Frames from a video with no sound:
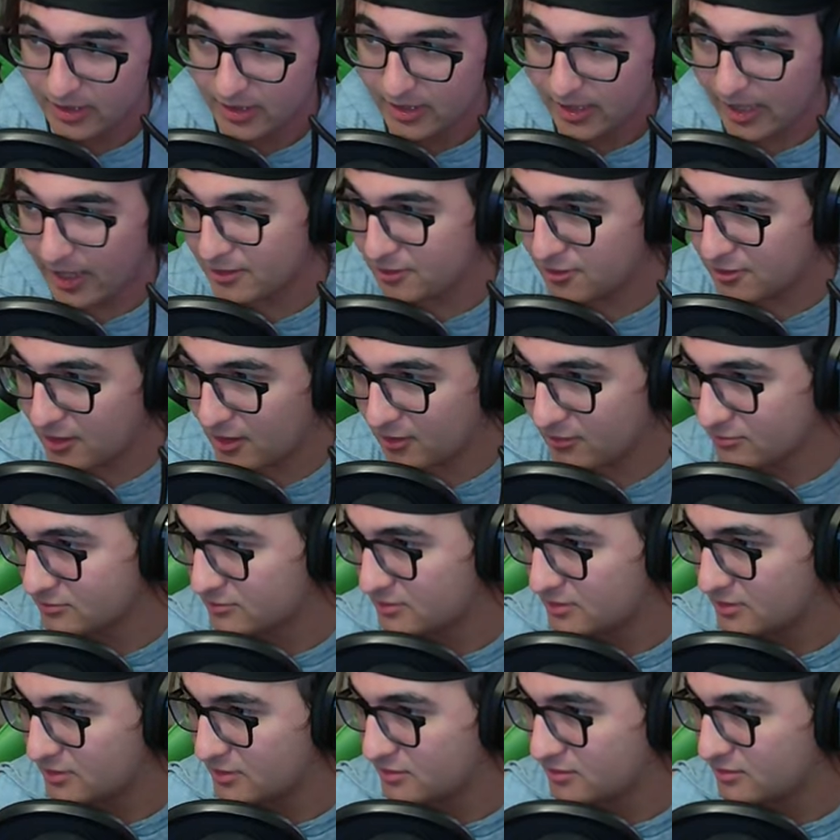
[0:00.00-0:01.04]
And you know,
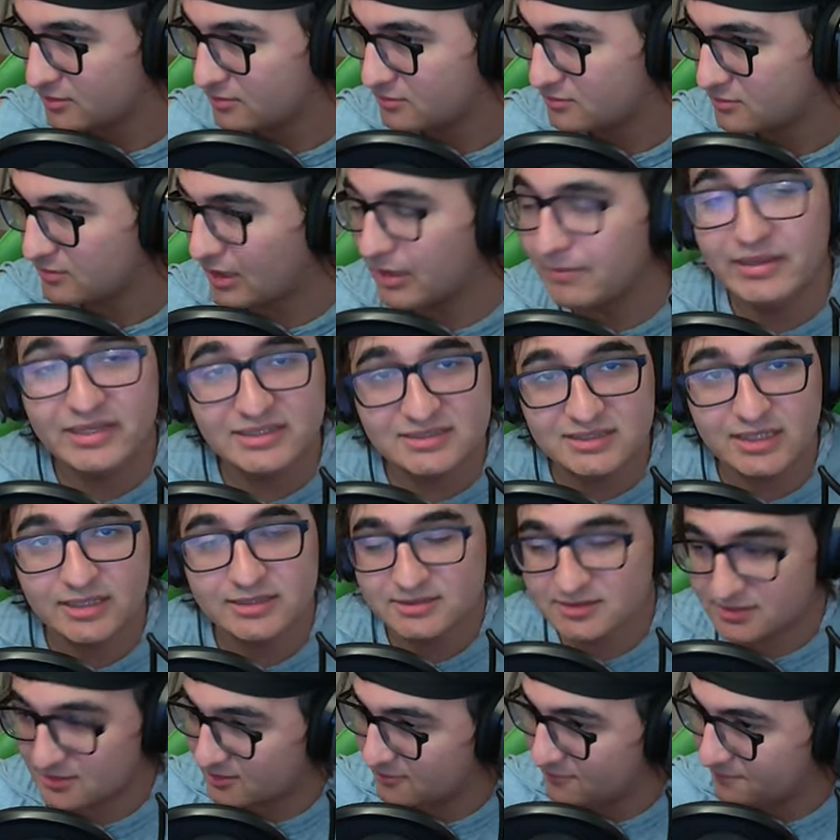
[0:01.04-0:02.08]
that makes
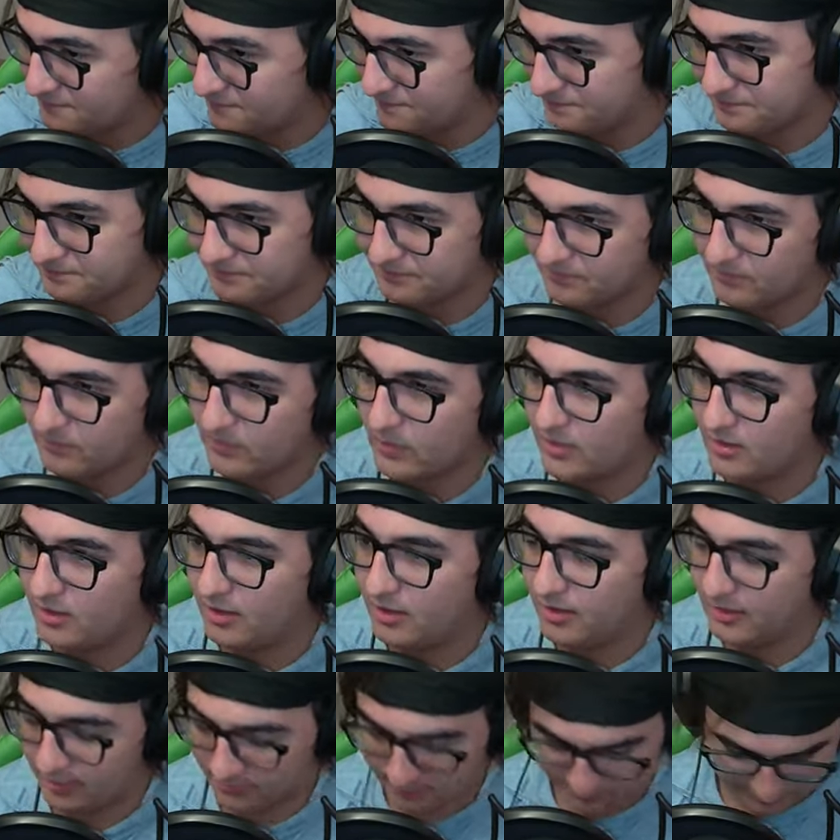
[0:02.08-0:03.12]
sense. All
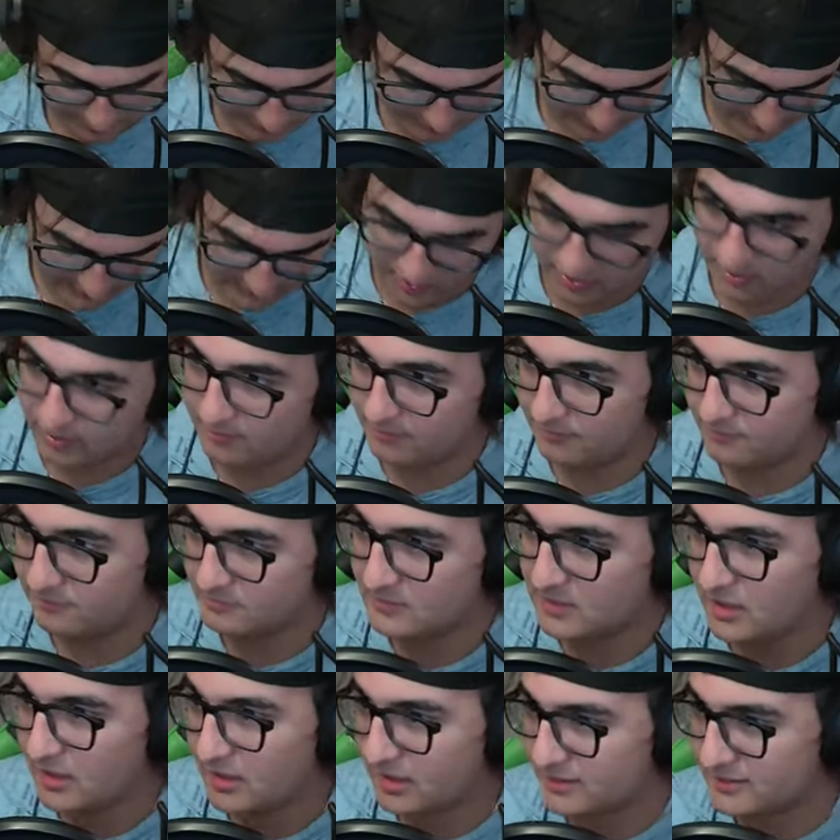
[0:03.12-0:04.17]
right. Um,
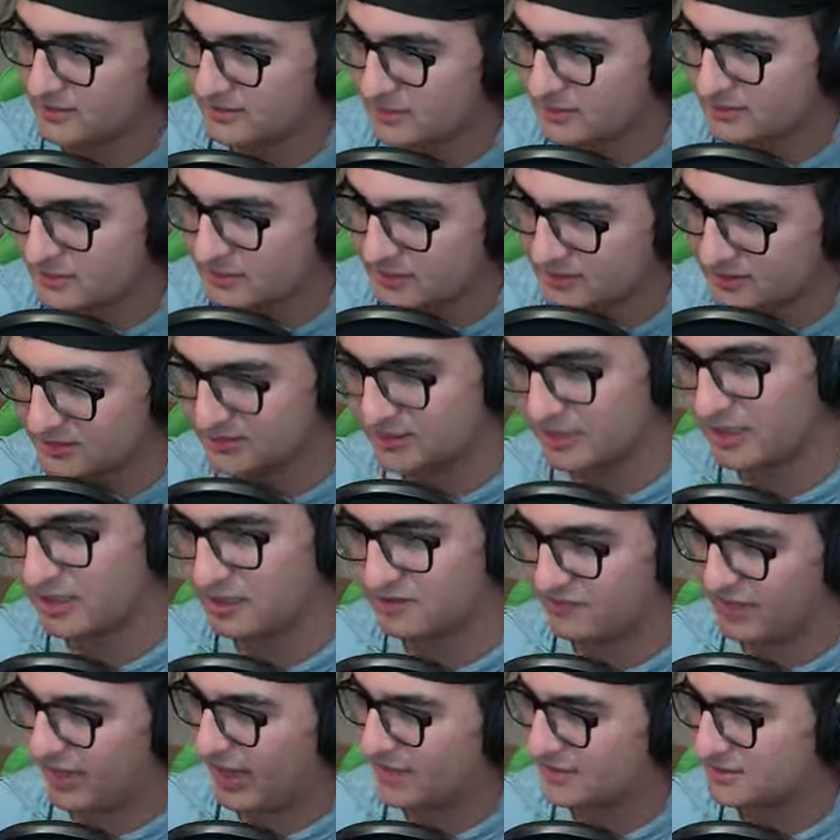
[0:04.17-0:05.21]
because th this is kind
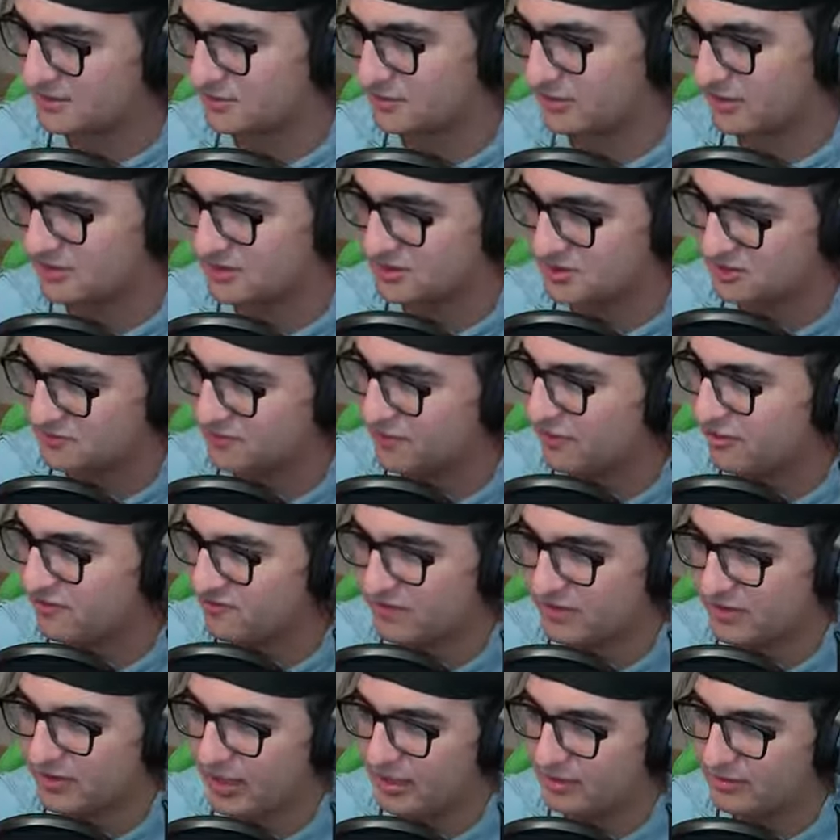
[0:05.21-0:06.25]
of a hassle and it's just very
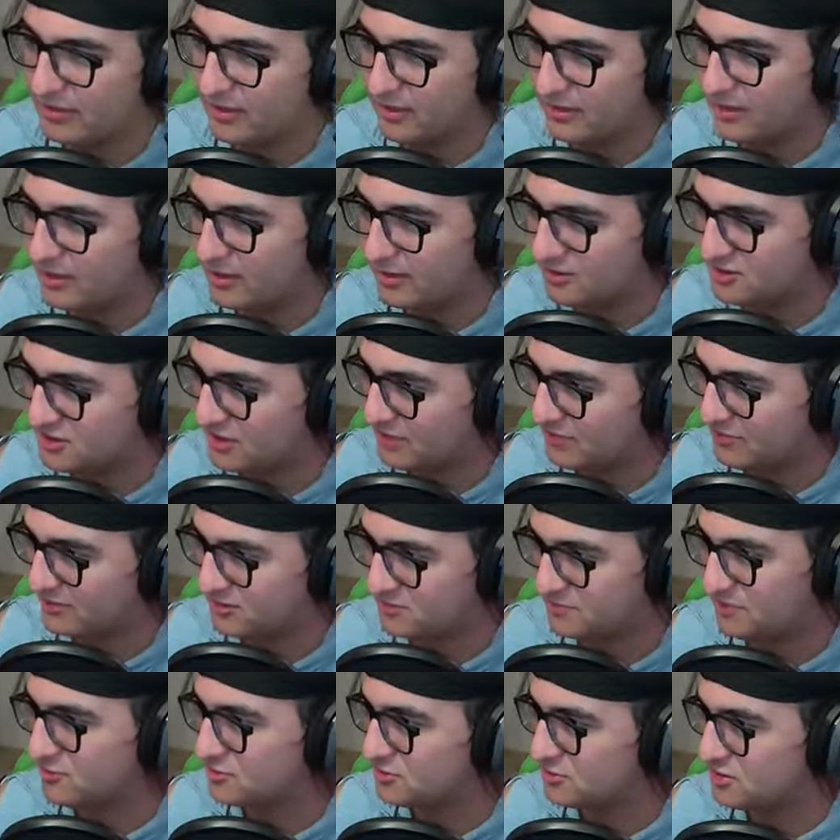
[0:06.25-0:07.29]
funny how they acknowledge how much
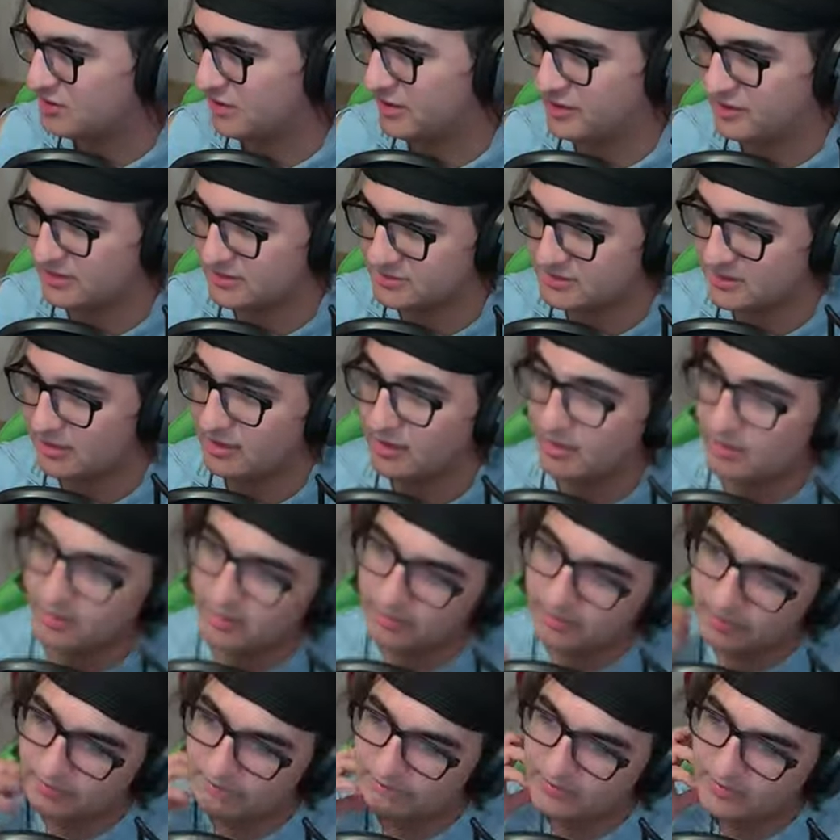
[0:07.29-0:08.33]
bullshit it is.
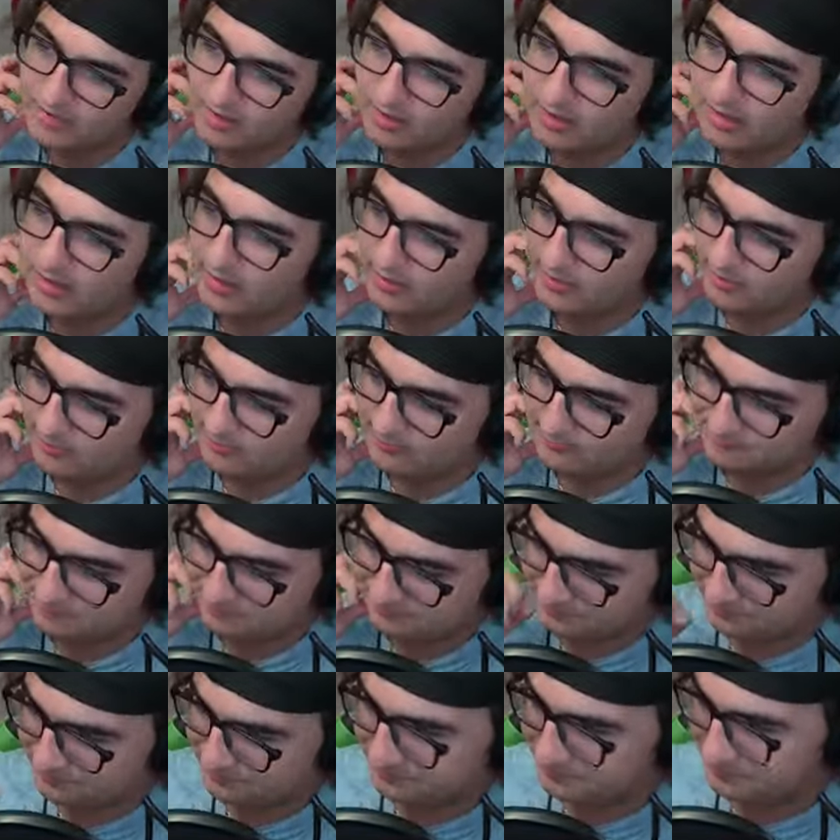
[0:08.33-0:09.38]
All right.
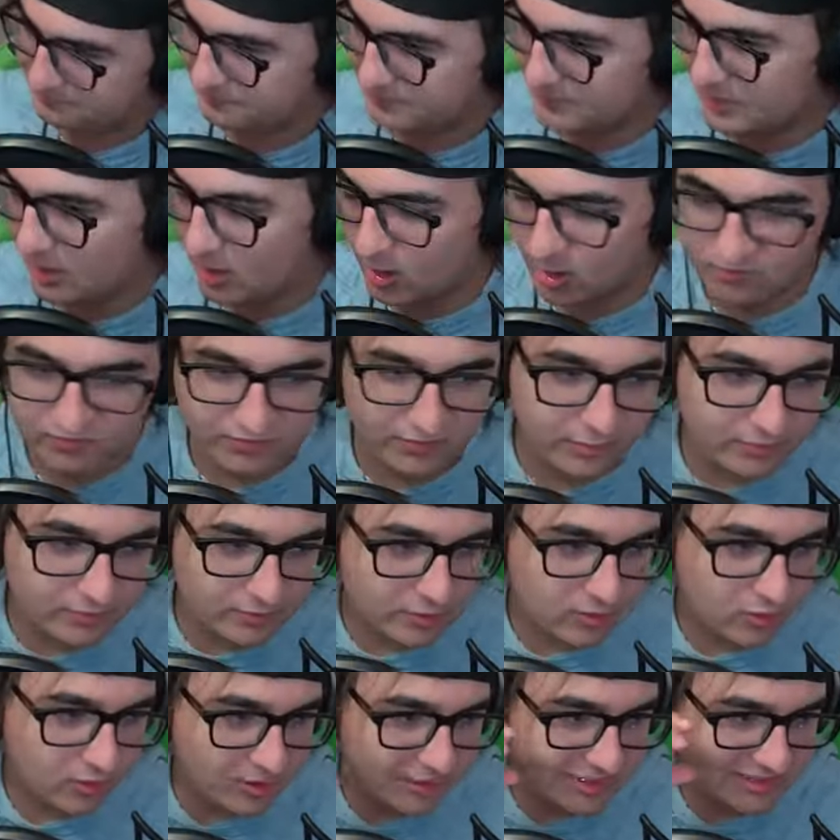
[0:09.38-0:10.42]
Hopefully the
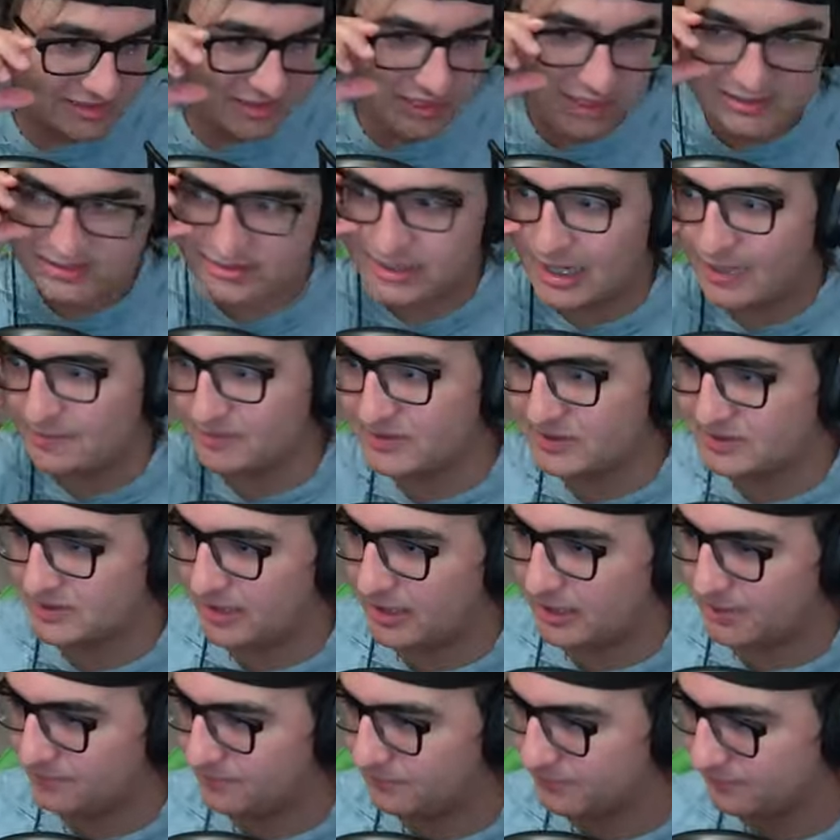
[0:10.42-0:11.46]
recording does not stop this
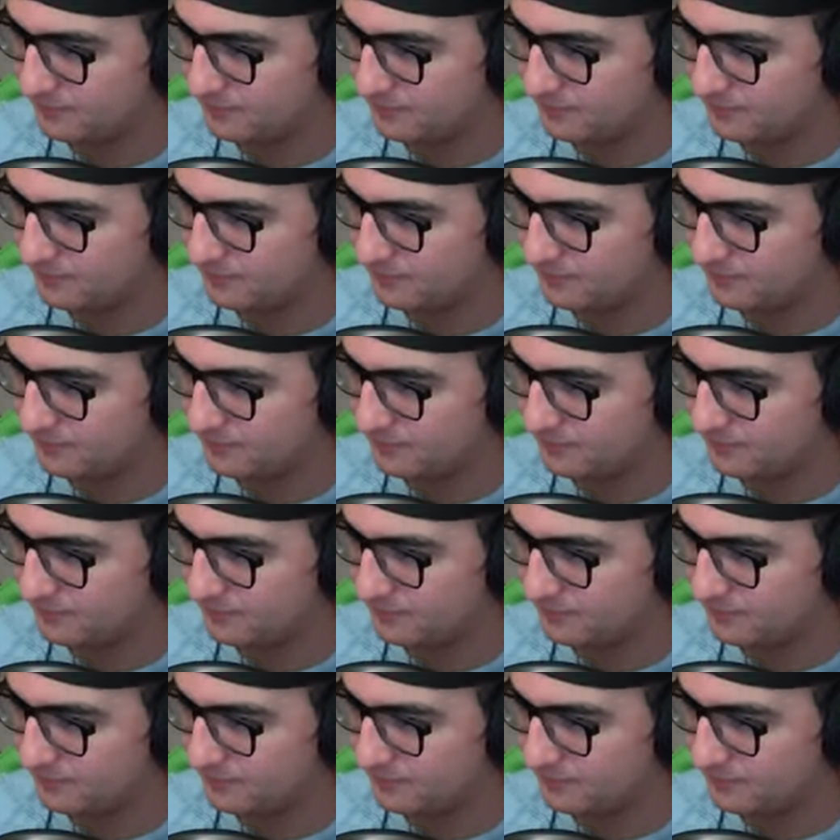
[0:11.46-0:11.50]
time.